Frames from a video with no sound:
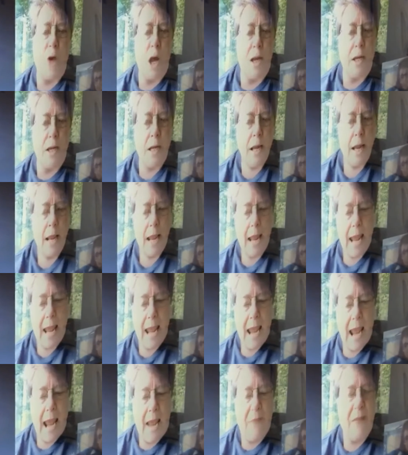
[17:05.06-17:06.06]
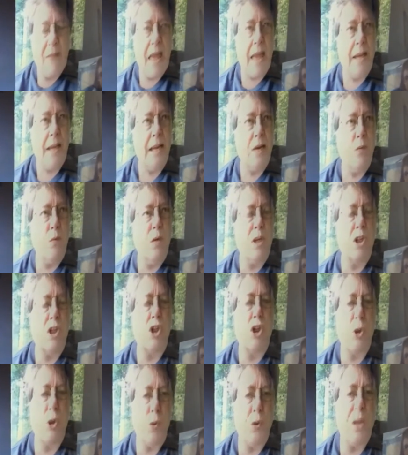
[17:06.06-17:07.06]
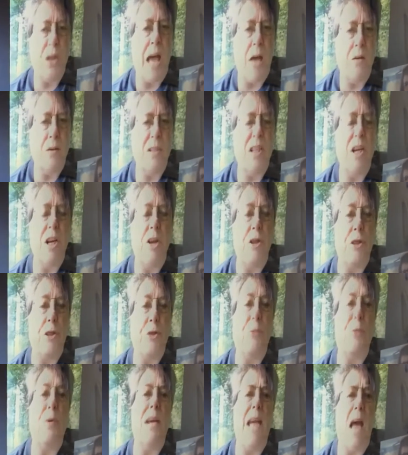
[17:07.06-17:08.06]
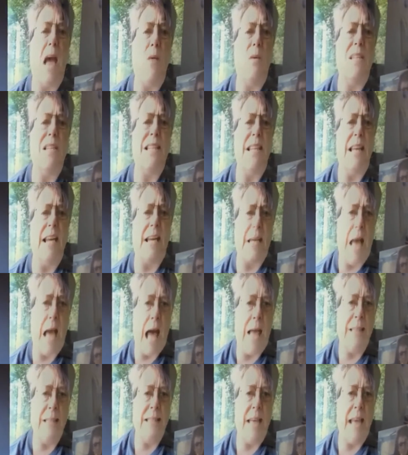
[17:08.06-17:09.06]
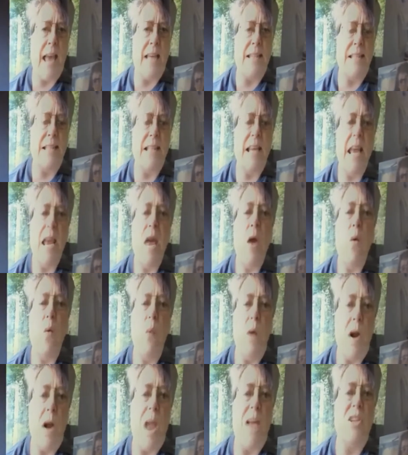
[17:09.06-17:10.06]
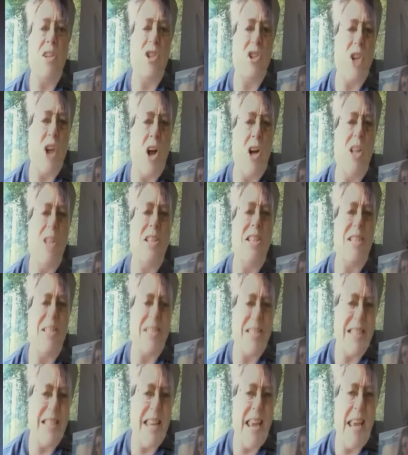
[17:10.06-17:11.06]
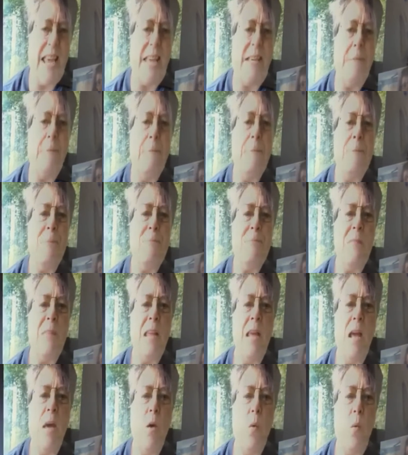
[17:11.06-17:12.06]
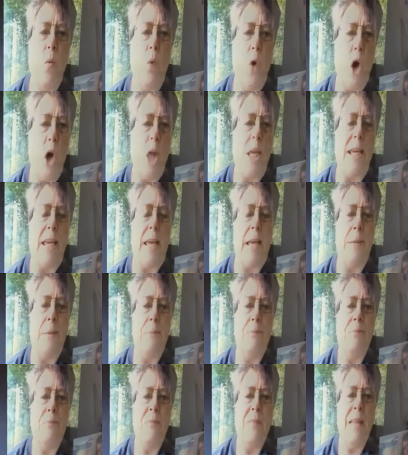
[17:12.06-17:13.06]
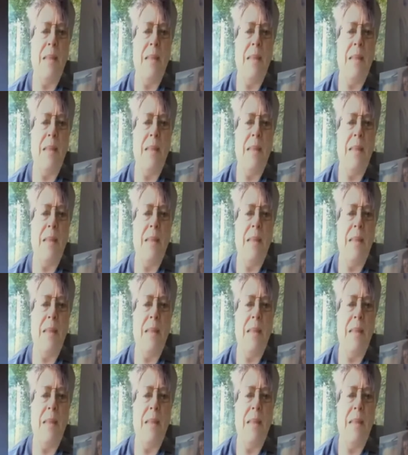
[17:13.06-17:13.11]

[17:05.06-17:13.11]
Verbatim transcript: of fun. Right. And then it was 2003. I was in a contest where I started to sing Work It.